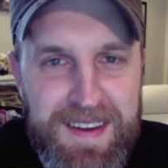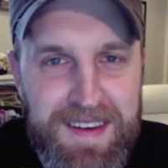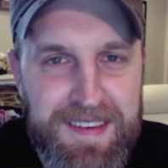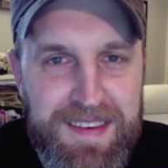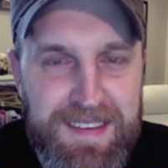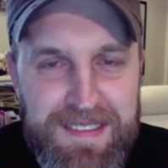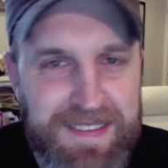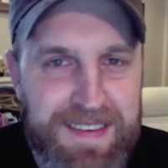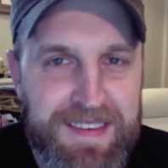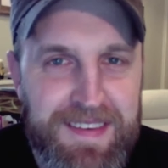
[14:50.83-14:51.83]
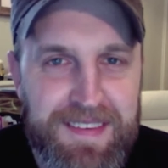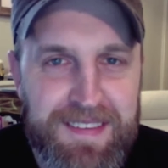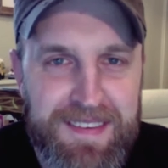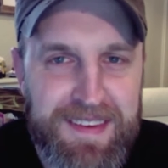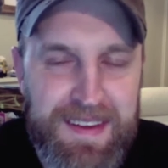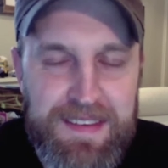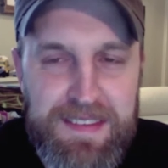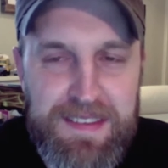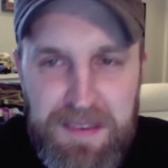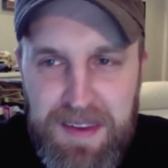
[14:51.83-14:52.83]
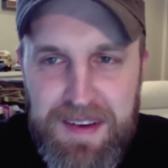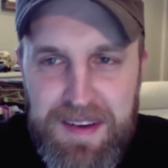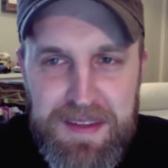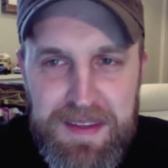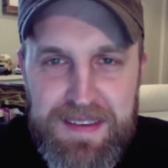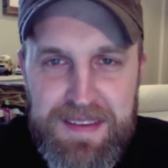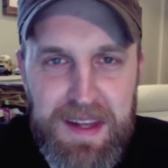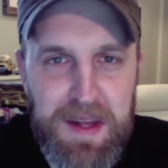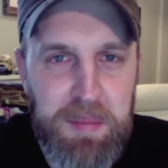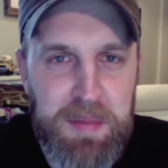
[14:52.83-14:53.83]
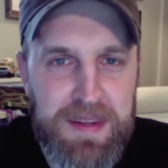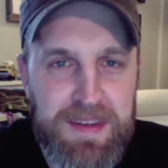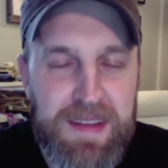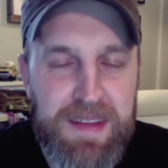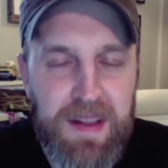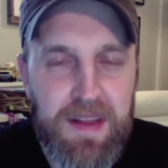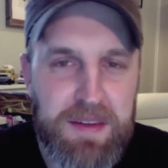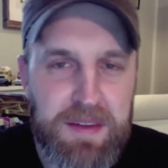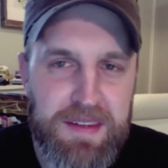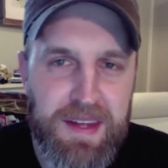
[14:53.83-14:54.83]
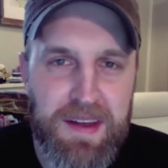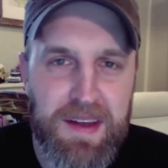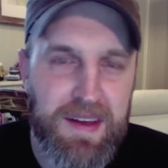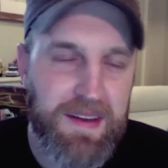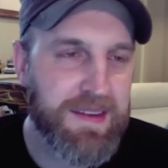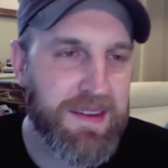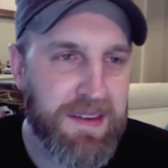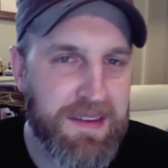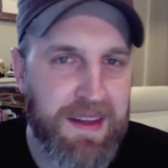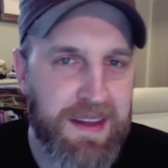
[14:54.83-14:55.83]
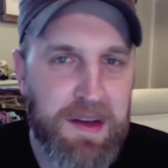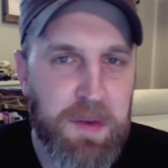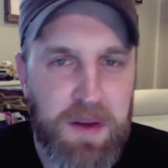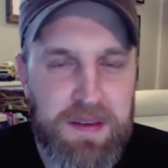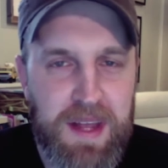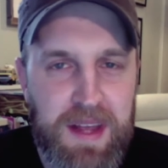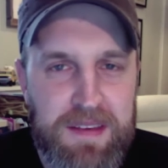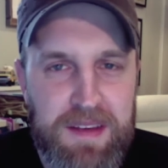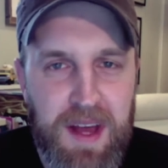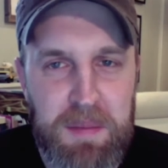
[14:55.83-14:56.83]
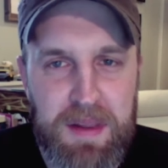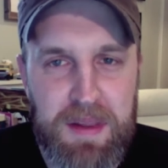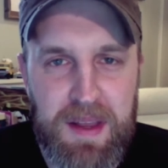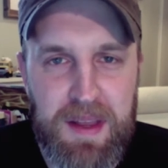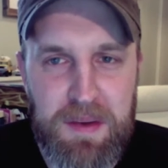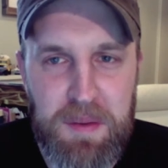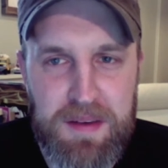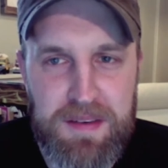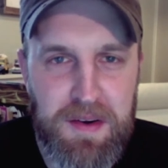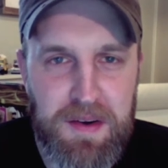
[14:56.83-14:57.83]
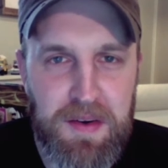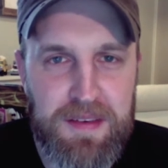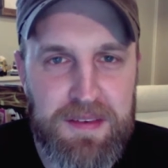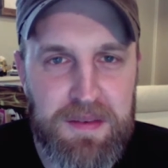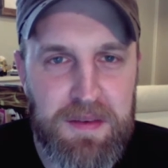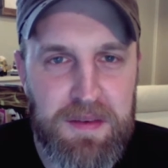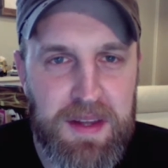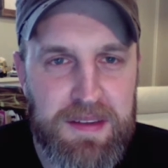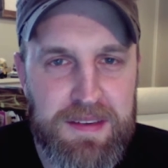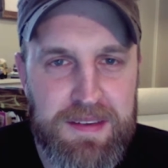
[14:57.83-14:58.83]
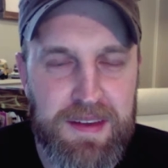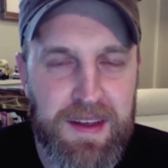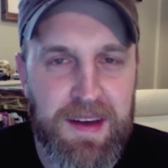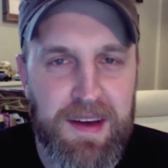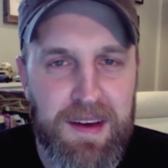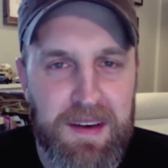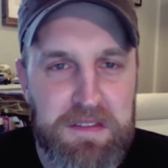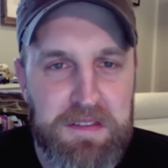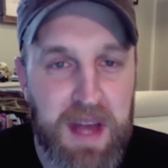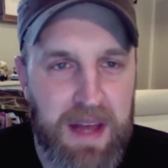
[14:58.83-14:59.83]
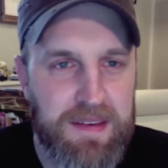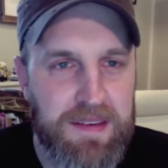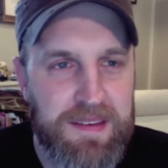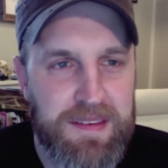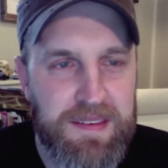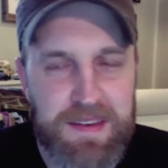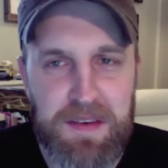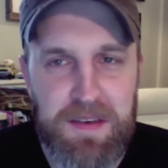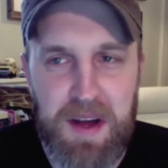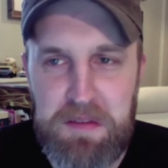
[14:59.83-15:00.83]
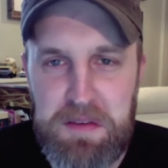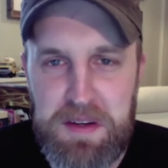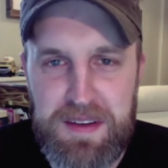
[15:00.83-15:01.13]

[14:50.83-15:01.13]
hearing these little kids, it's so hilarious when they stand up. And I love when you say, it's like a question answer time, and their questions are always really just facts. It's, I've